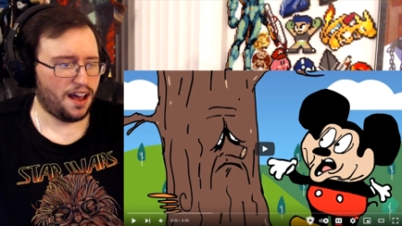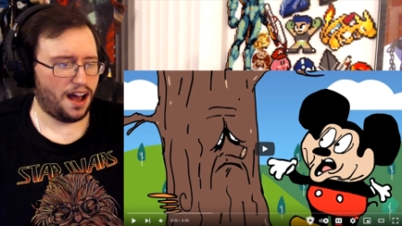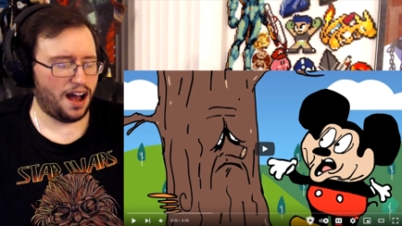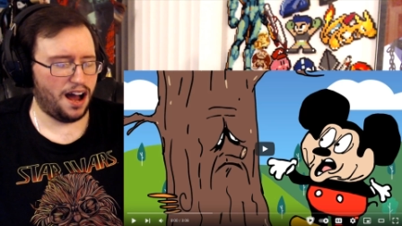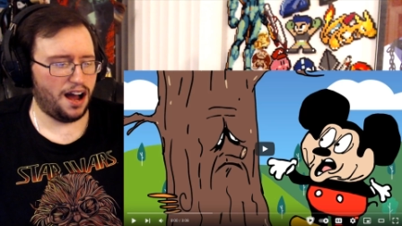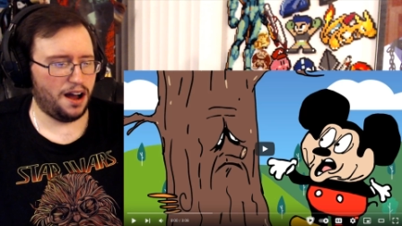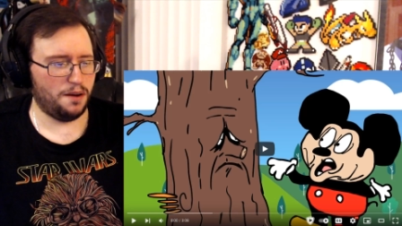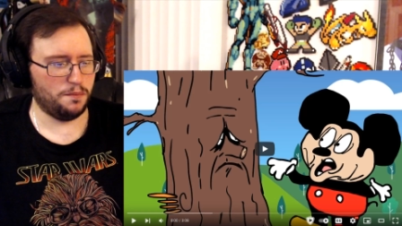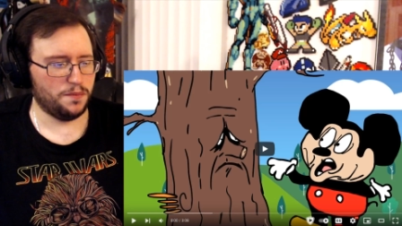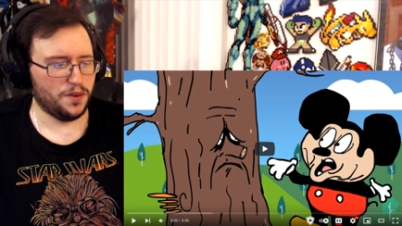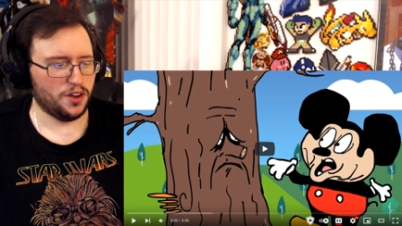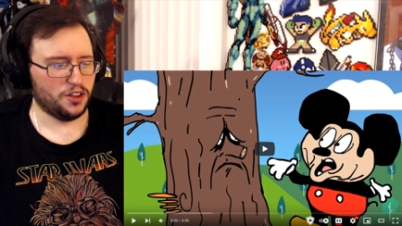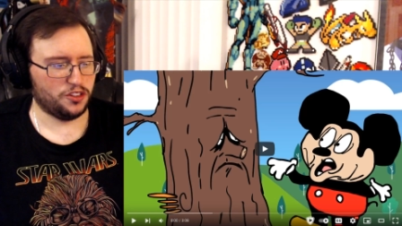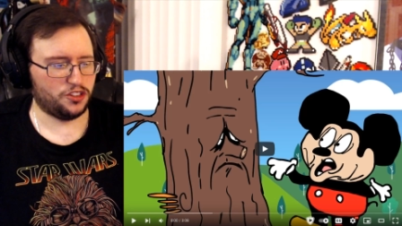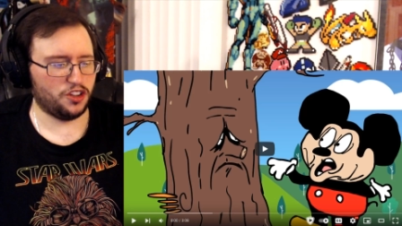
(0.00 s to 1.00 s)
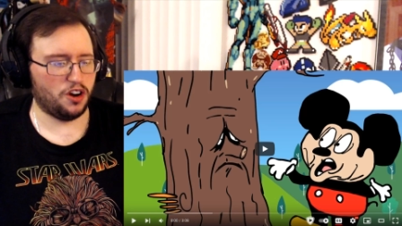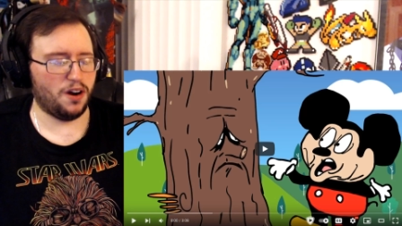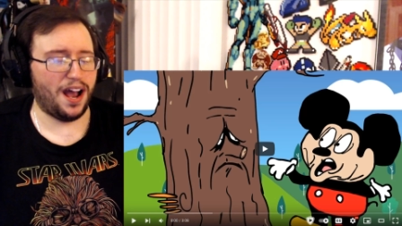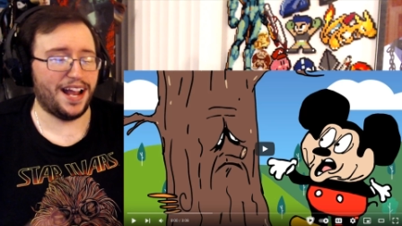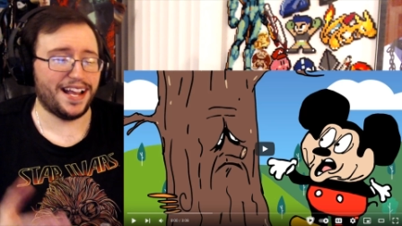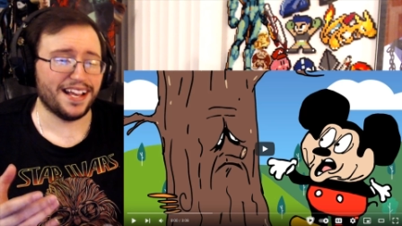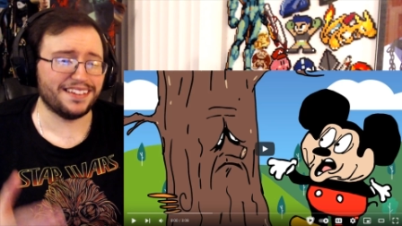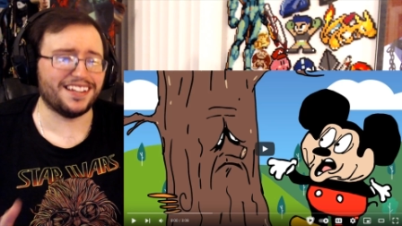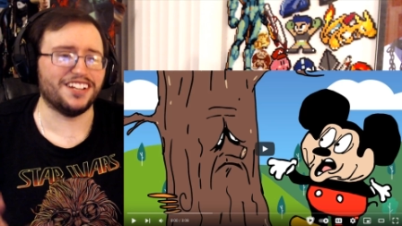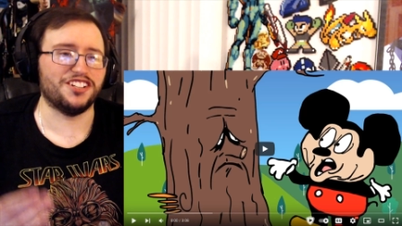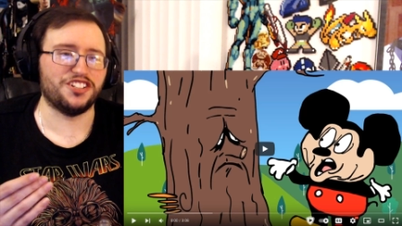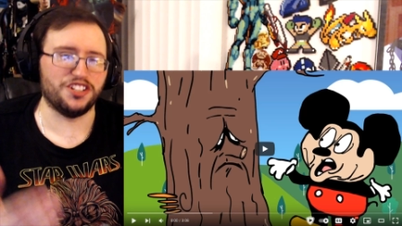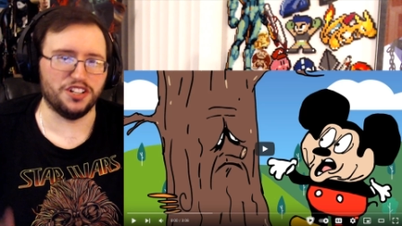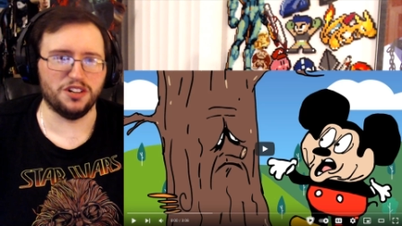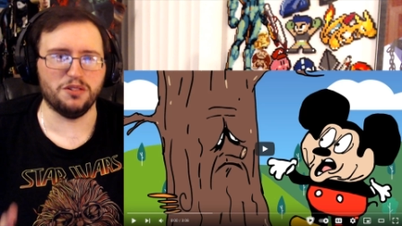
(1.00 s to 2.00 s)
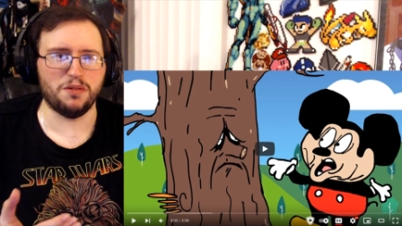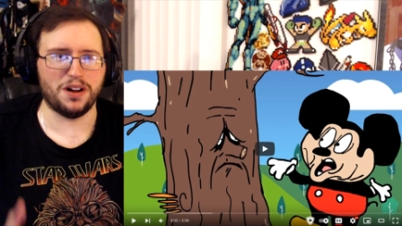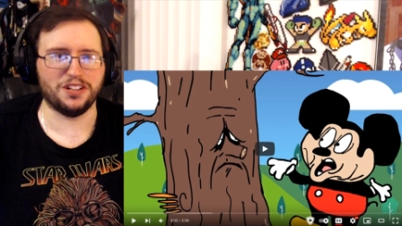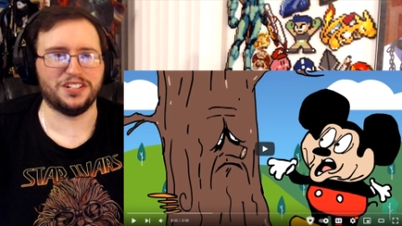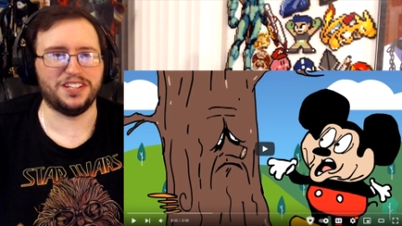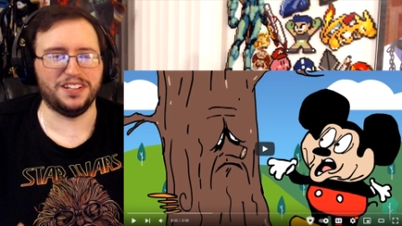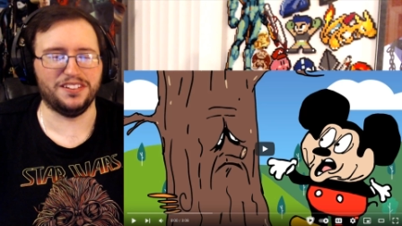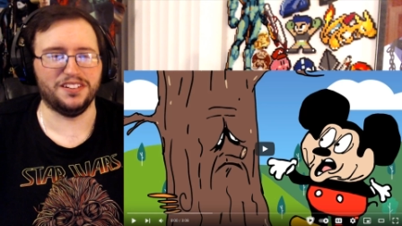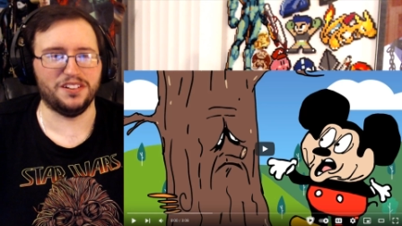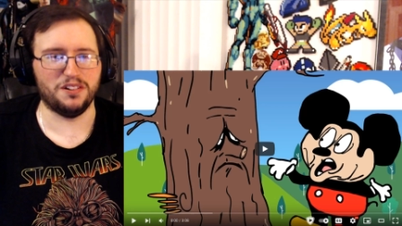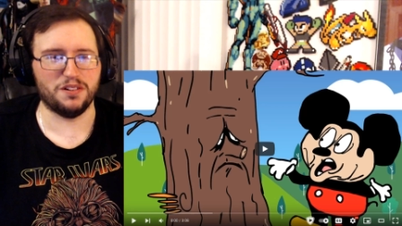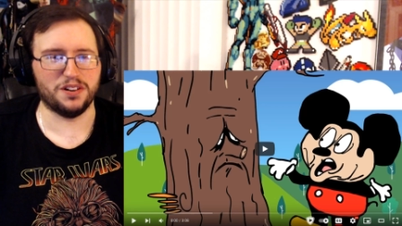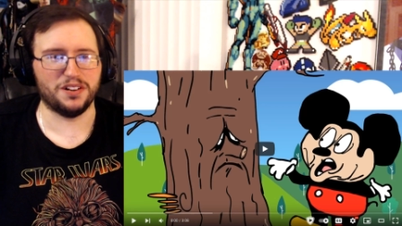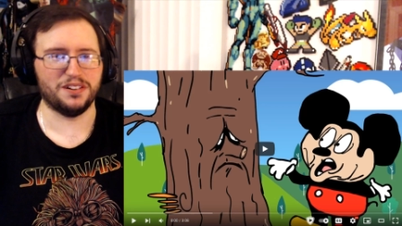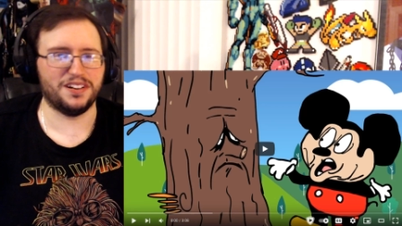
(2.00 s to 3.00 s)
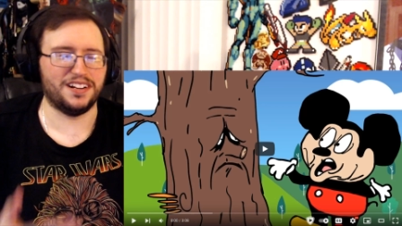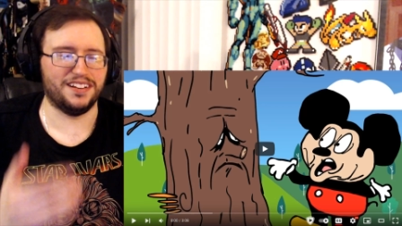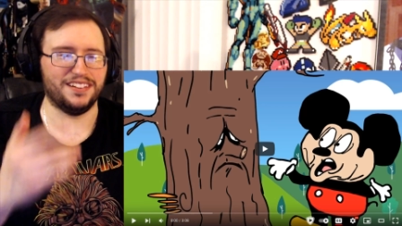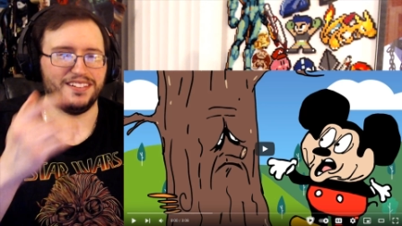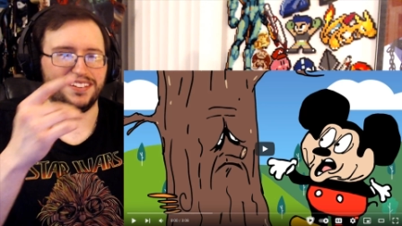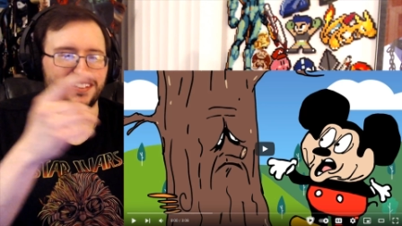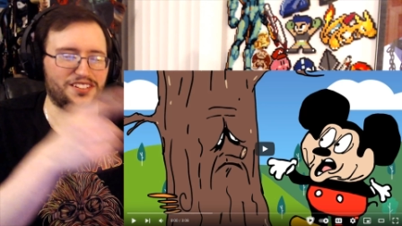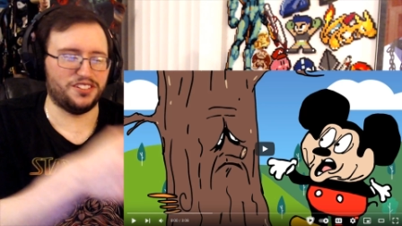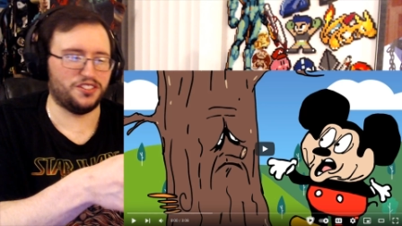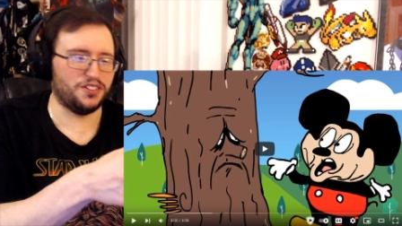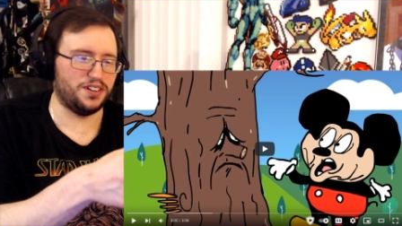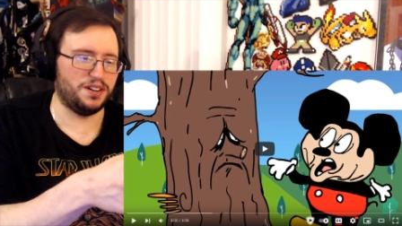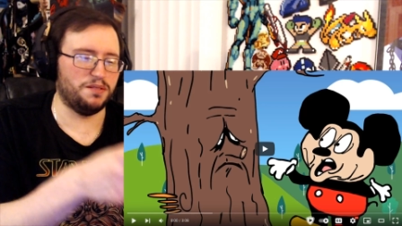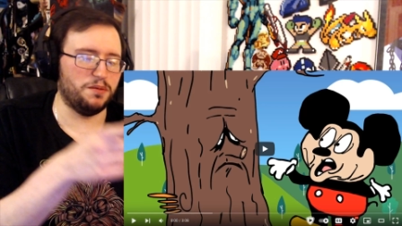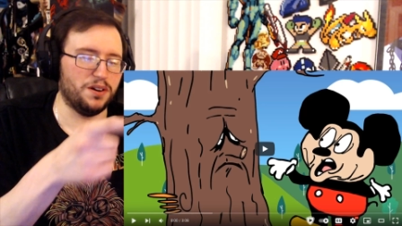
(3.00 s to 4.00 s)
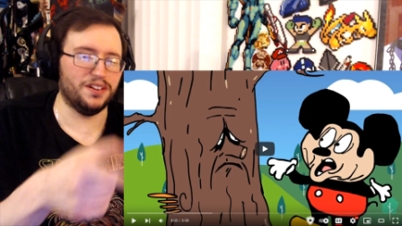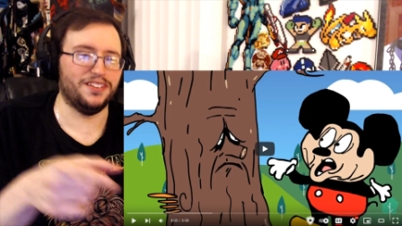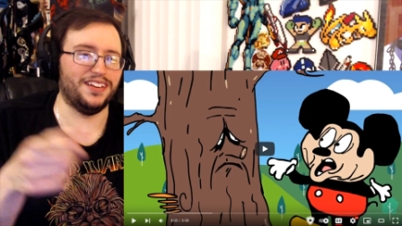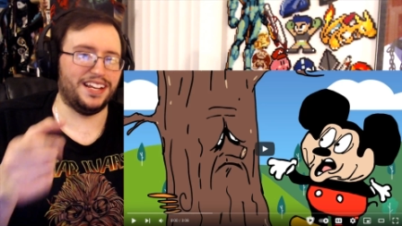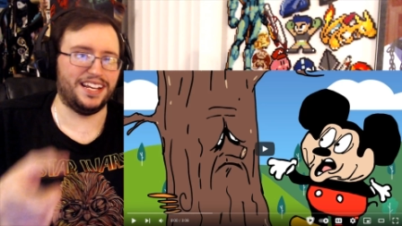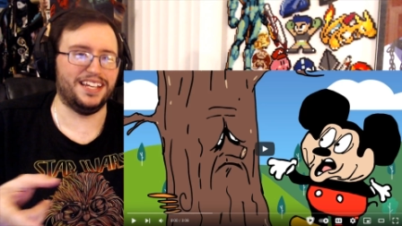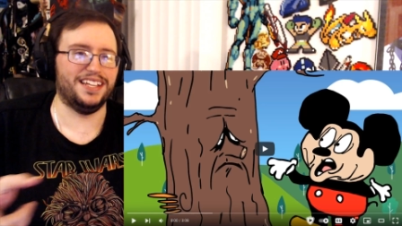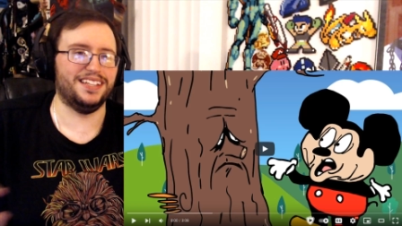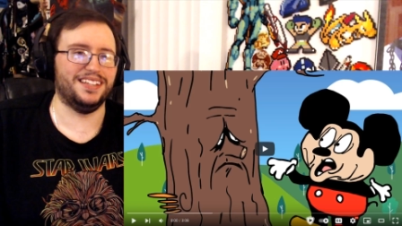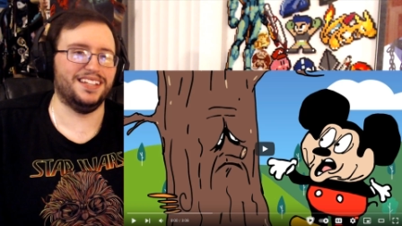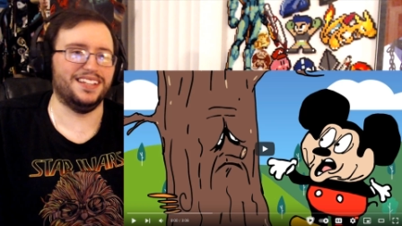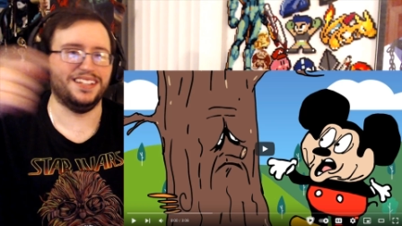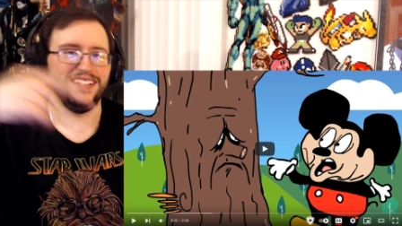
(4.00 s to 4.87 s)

Um, so I guess I should have watched these in order because this tree was in.